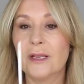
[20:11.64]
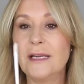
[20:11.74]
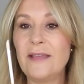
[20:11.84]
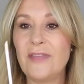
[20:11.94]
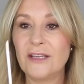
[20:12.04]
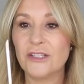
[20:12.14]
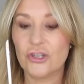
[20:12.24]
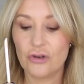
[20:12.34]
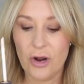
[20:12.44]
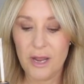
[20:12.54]
Leave that to
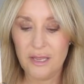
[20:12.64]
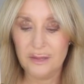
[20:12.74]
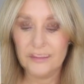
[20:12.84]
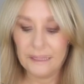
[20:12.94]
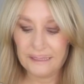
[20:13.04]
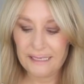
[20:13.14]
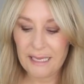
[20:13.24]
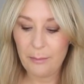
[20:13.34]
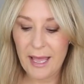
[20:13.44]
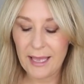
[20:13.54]
dry, stick
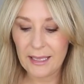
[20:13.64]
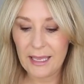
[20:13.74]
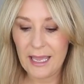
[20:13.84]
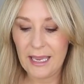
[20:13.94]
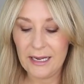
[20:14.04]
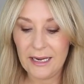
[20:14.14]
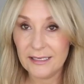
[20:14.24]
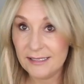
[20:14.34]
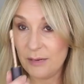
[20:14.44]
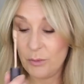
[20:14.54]
it back in.
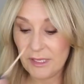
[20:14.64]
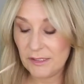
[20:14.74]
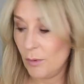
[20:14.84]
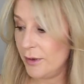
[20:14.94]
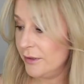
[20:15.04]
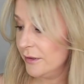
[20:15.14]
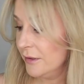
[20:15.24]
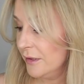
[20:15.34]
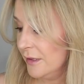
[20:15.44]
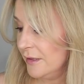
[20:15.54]
Same with this one.
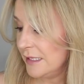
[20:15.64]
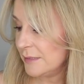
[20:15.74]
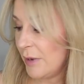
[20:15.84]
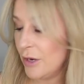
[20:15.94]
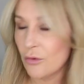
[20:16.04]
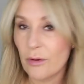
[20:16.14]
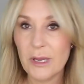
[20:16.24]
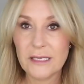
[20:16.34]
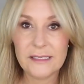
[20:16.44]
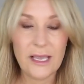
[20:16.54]
That's my Laura
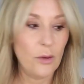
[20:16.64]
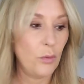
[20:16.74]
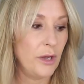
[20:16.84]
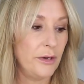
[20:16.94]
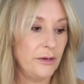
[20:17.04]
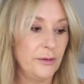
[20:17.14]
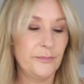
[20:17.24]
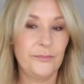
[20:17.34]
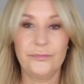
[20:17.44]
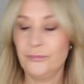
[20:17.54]
Mercier one.
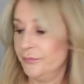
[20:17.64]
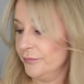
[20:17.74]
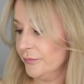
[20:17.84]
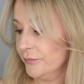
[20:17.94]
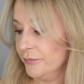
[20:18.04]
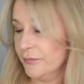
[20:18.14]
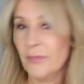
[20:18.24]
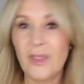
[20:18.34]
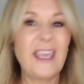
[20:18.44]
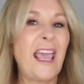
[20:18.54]

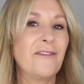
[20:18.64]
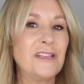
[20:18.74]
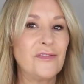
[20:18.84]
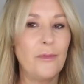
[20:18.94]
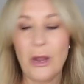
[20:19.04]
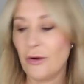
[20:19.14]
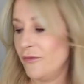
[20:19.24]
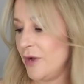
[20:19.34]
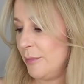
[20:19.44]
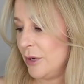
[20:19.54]
Thank heavens for
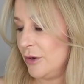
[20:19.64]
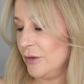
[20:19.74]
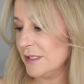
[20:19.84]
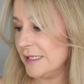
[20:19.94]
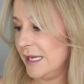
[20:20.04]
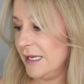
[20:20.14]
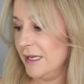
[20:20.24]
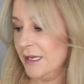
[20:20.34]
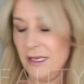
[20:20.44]
microfiber cloths, eh?